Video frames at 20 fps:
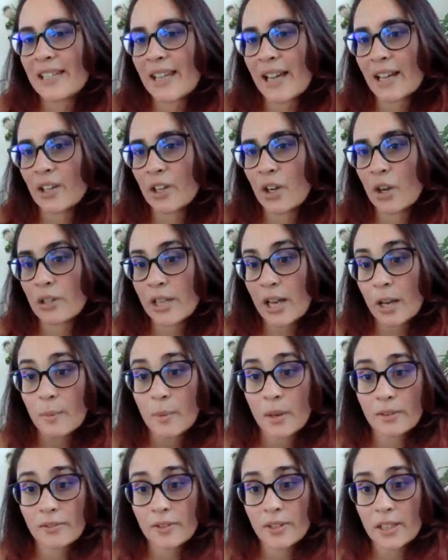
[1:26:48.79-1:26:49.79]
Is I go
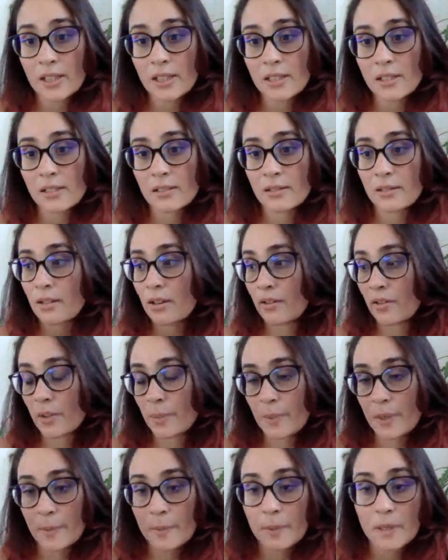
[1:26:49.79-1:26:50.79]
down my feed
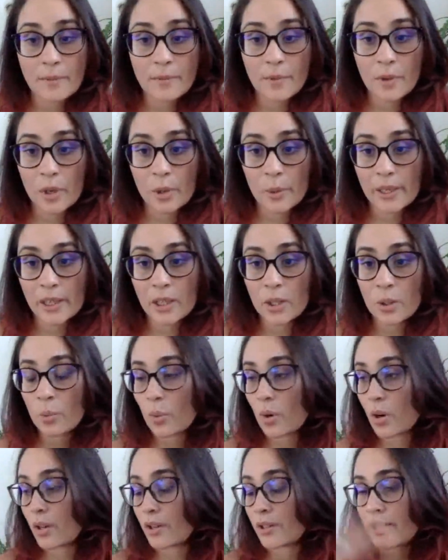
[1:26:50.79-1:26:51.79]
of the people I'm following
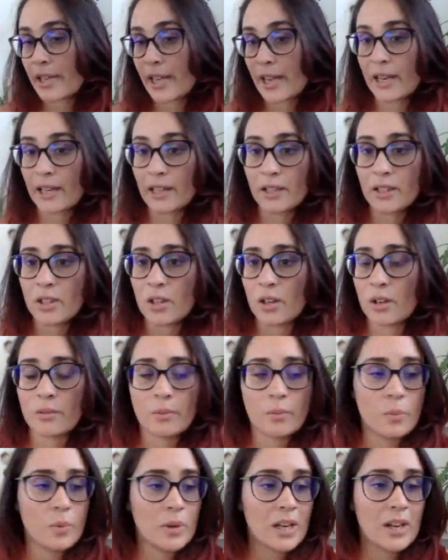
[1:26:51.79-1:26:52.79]
who are saying, you
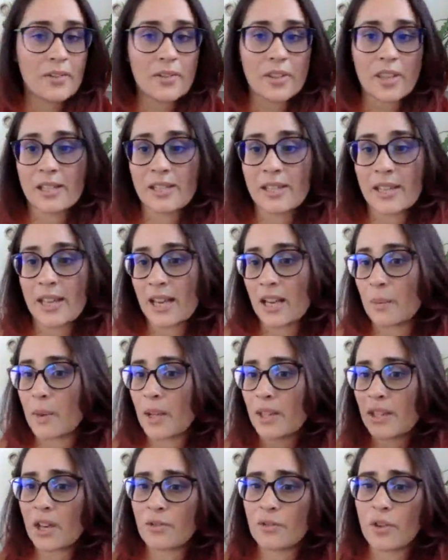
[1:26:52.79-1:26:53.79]
know, whatever they're saying
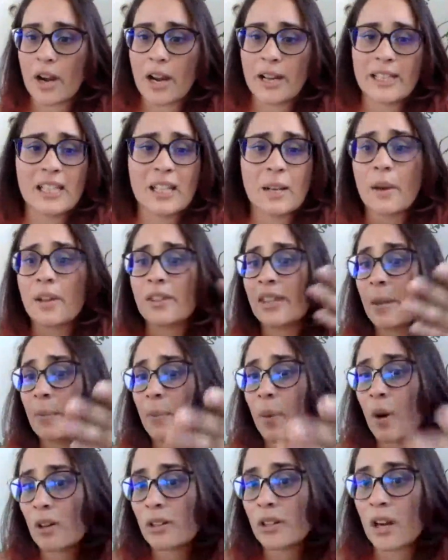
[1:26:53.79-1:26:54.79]
about their writing, about
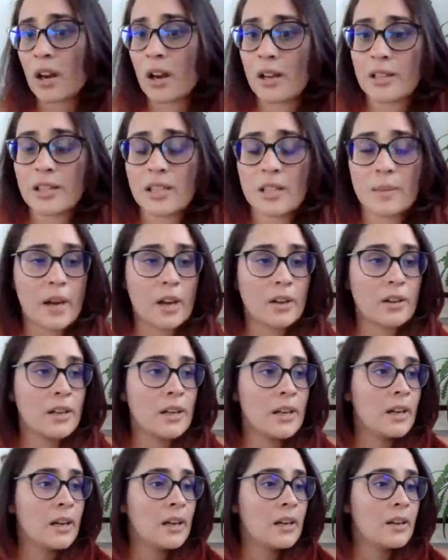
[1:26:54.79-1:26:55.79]
their podcast,
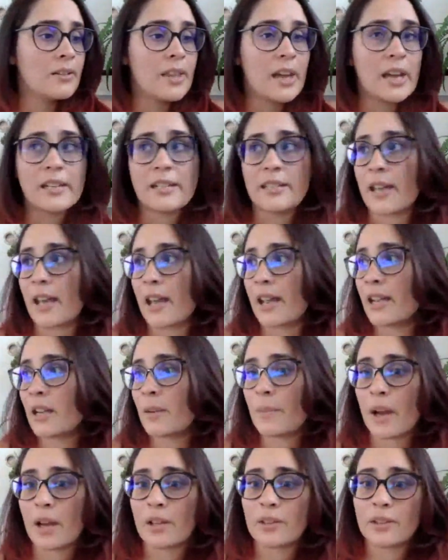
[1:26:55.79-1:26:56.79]
about their
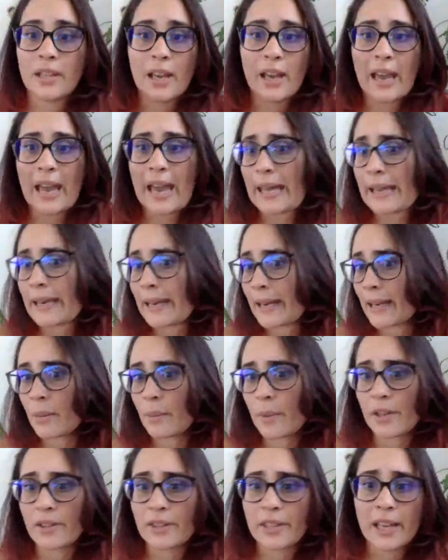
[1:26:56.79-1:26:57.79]
day, about their
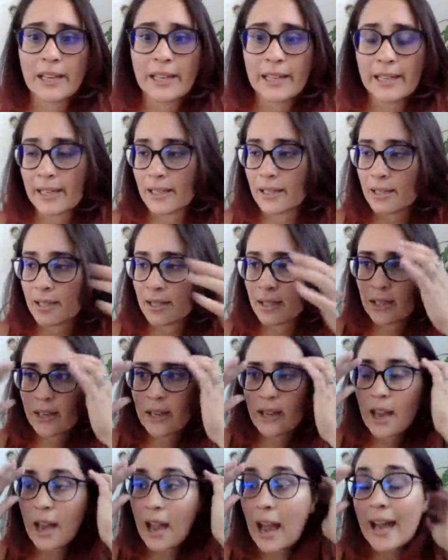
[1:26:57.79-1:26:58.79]
headache, about their kids,
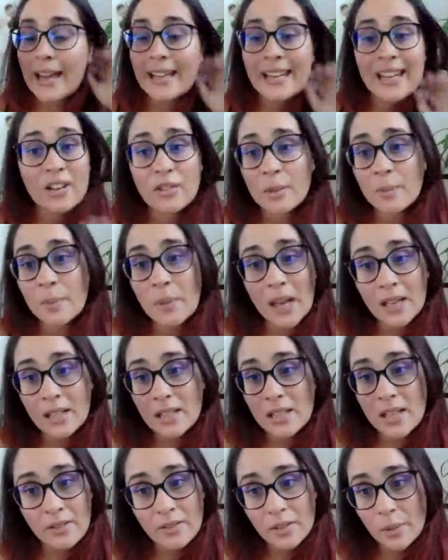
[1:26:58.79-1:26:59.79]
and I mm.
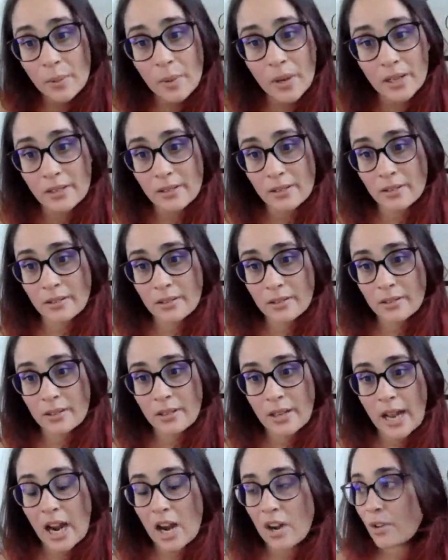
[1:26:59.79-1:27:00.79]
reply to everyone.
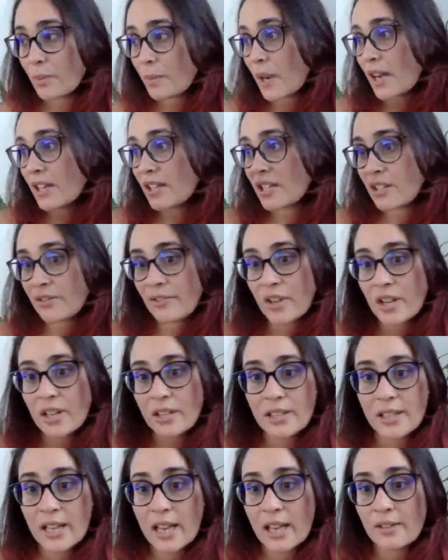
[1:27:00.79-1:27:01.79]
I reply to the
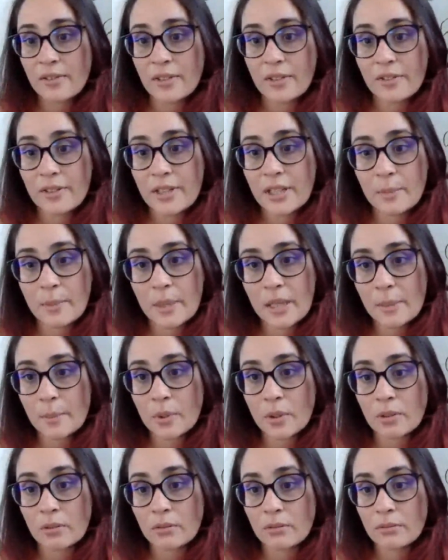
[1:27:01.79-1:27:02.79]
first 10, 15
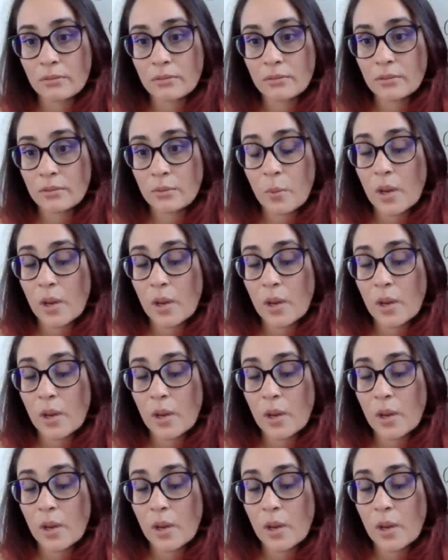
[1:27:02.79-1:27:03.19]
people